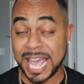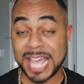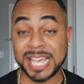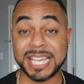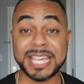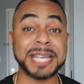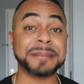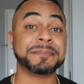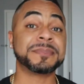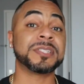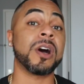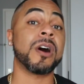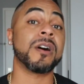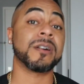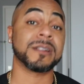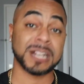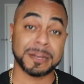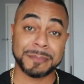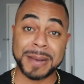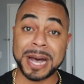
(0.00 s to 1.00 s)
and keep
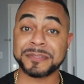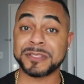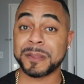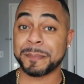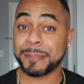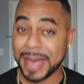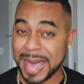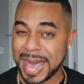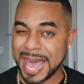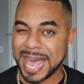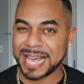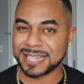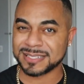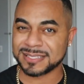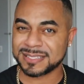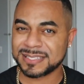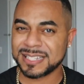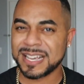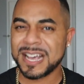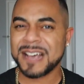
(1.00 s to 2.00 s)
talking about the
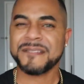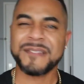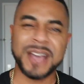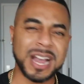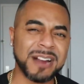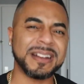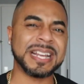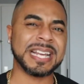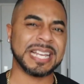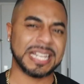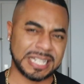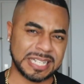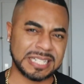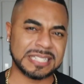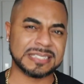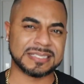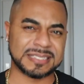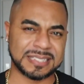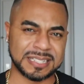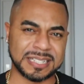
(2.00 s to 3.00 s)
past. Very
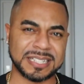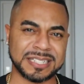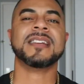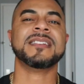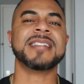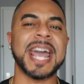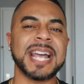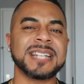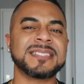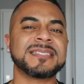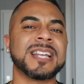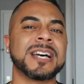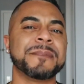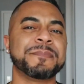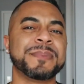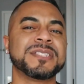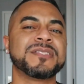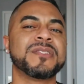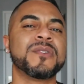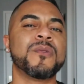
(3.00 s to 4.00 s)
easy. Next
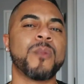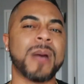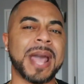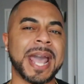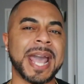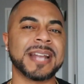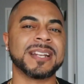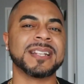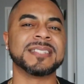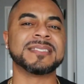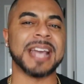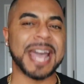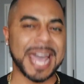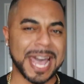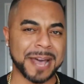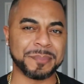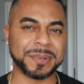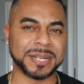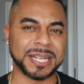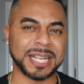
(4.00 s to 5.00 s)
up is Luanne as
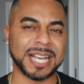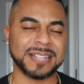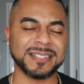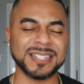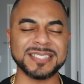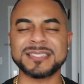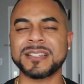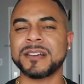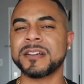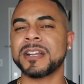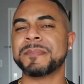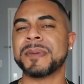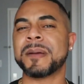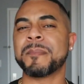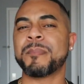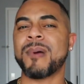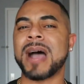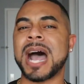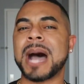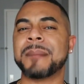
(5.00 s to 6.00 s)
Ebony. And this could have
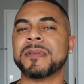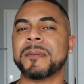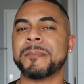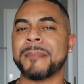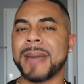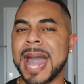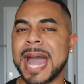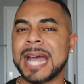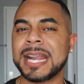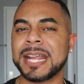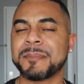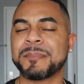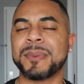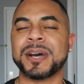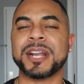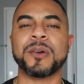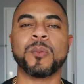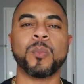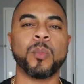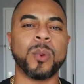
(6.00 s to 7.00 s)
been problematic,
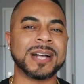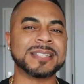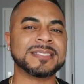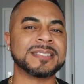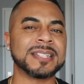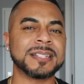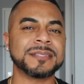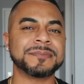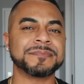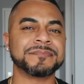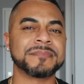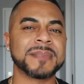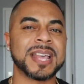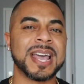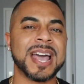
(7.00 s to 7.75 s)
but it wasn't.